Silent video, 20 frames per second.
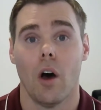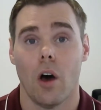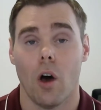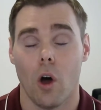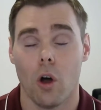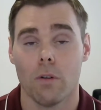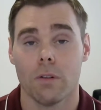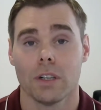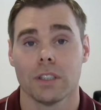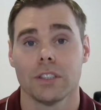
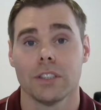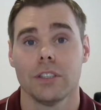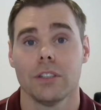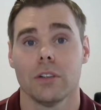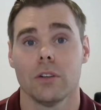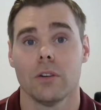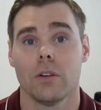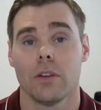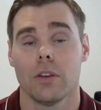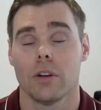over
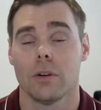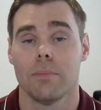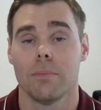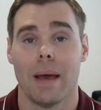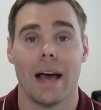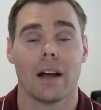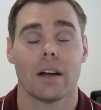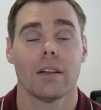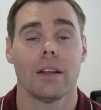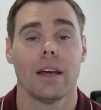to your
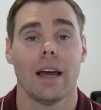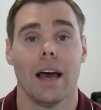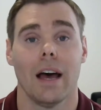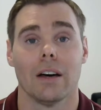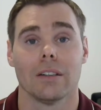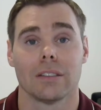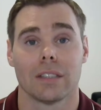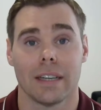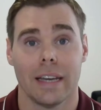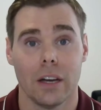back of the
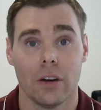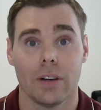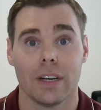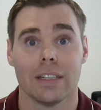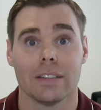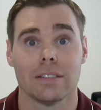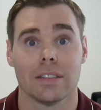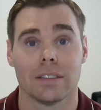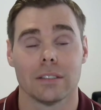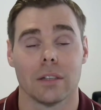house accounting
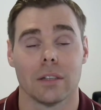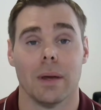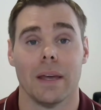system.